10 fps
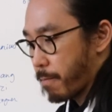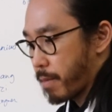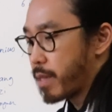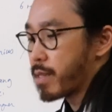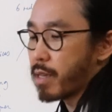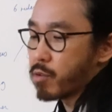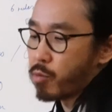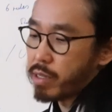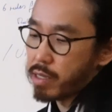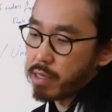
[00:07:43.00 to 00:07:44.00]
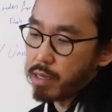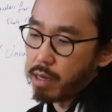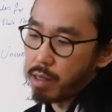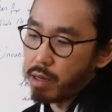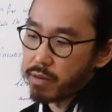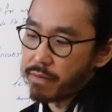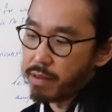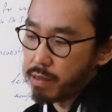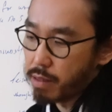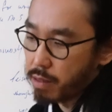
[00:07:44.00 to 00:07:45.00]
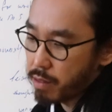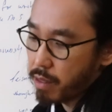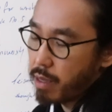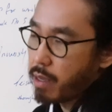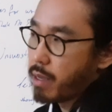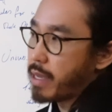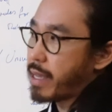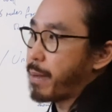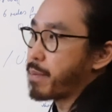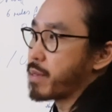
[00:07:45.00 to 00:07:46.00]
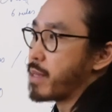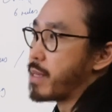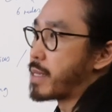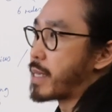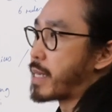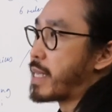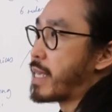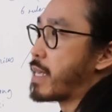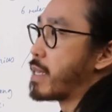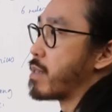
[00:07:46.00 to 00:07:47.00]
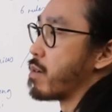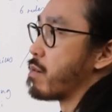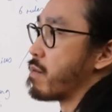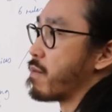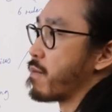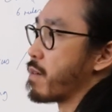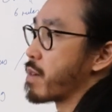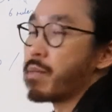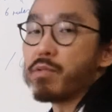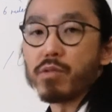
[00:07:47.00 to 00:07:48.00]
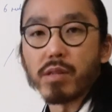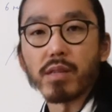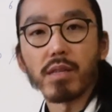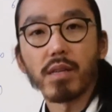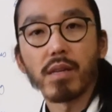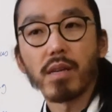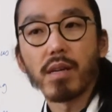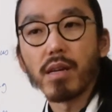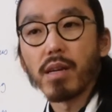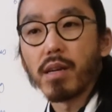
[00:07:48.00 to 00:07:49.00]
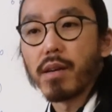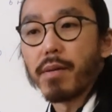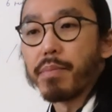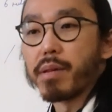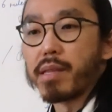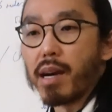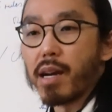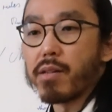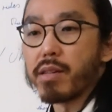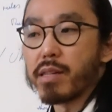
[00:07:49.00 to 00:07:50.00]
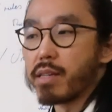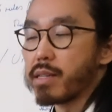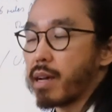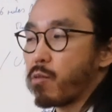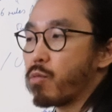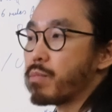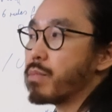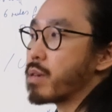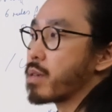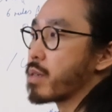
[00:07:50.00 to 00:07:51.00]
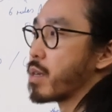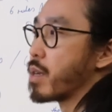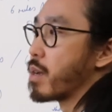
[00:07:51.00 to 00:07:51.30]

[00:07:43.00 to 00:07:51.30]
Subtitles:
These days we see a lot of these capitalistic needs of community. But the irony is that one must